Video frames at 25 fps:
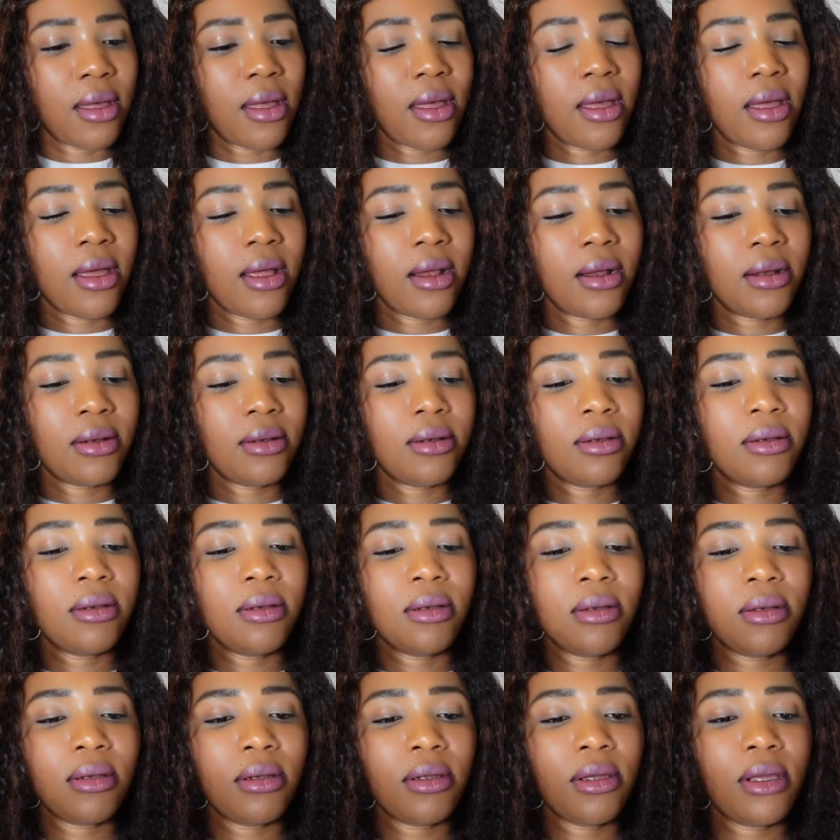and
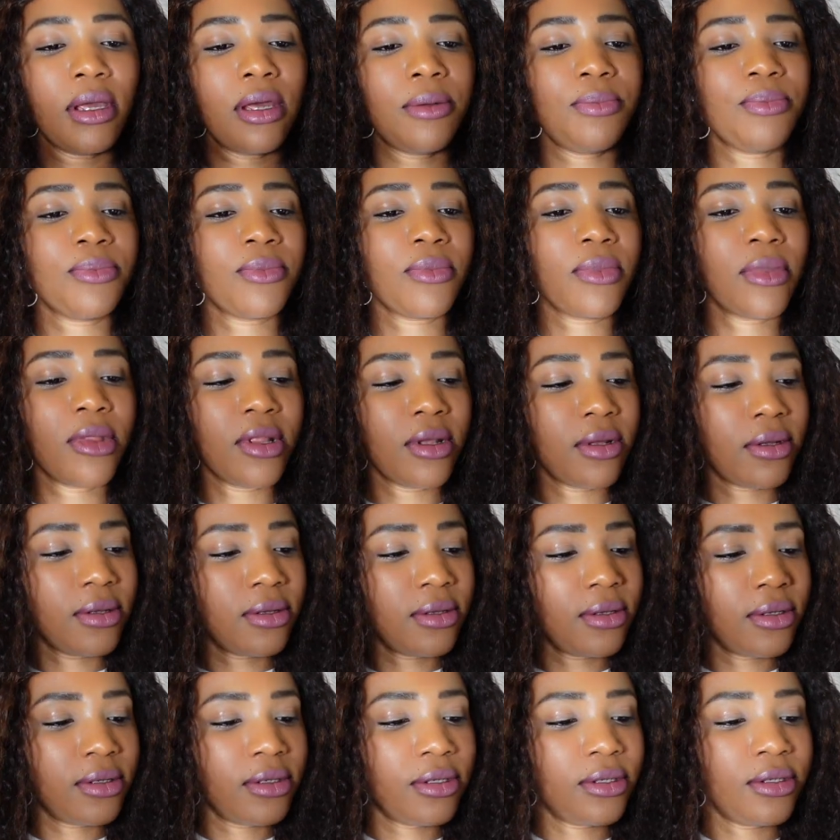yeah,
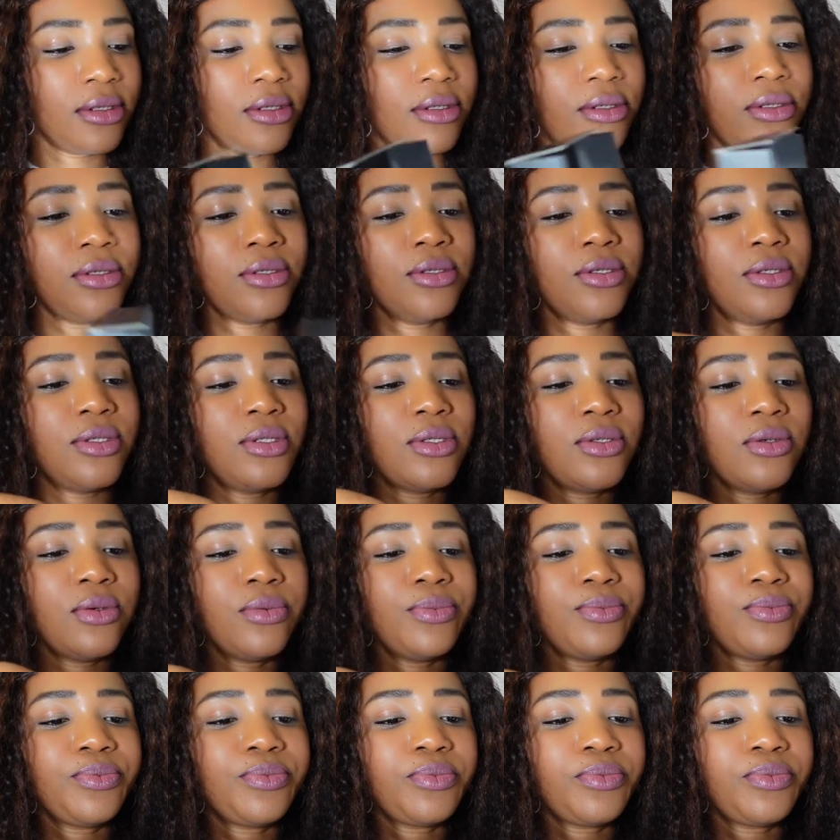so